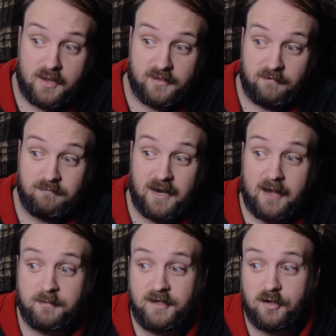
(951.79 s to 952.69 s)
They've been
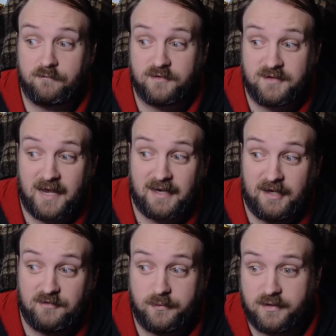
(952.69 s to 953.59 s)
happening over
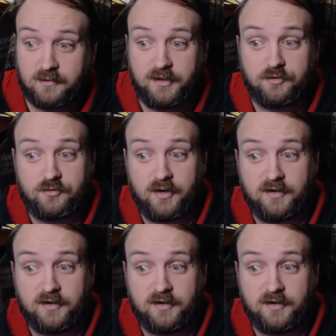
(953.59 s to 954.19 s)
decades with a clear trend